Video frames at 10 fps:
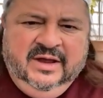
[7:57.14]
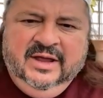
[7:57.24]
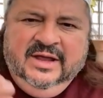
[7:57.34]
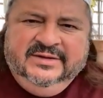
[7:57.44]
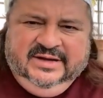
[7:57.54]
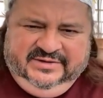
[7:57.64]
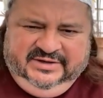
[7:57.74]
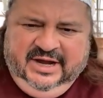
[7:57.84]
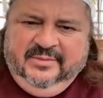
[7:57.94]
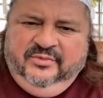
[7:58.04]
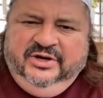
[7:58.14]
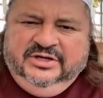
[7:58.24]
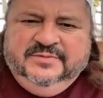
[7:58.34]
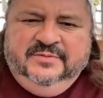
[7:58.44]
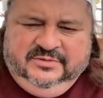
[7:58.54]
the dam, when it
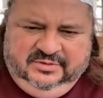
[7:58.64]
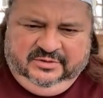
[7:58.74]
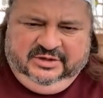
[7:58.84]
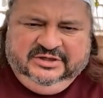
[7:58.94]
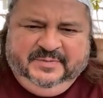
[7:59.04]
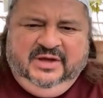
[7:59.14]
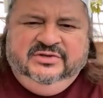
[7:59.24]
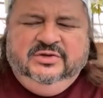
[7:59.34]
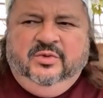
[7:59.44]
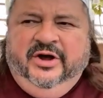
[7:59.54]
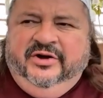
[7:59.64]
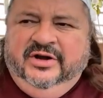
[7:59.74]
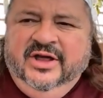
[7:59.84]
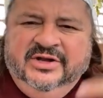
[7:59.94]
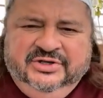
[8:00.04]
expels the water
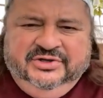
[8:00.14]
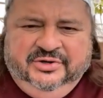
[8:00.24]
to turn those